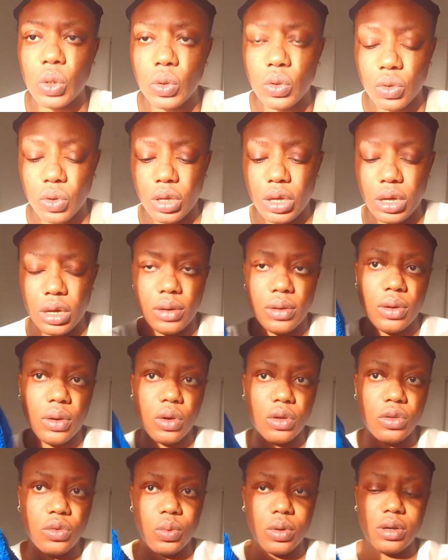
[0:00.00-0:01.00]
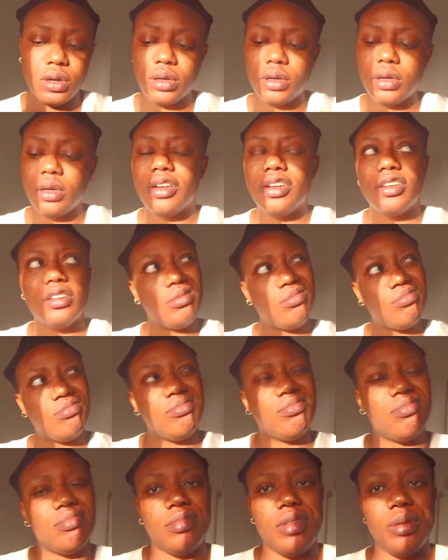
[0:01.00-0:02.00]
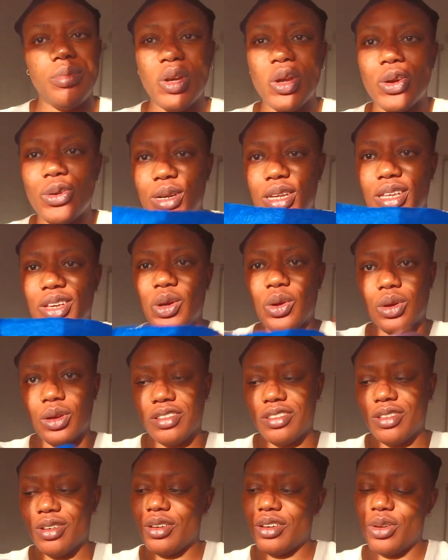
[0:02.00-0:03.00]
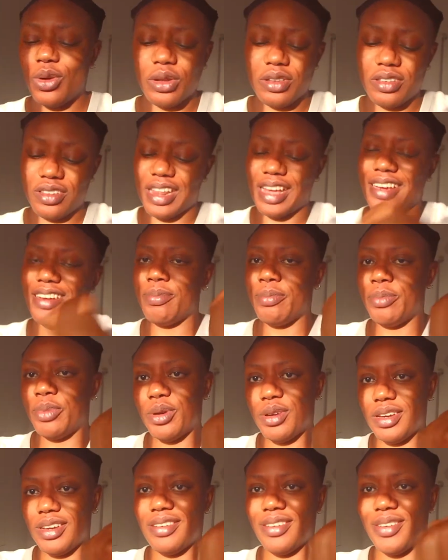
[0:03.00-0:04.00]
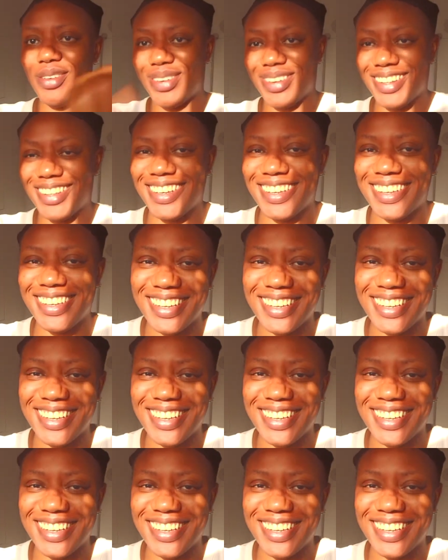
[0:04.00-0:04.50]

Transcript: cloth in hot water. It's not really hot, not hot like burning hot,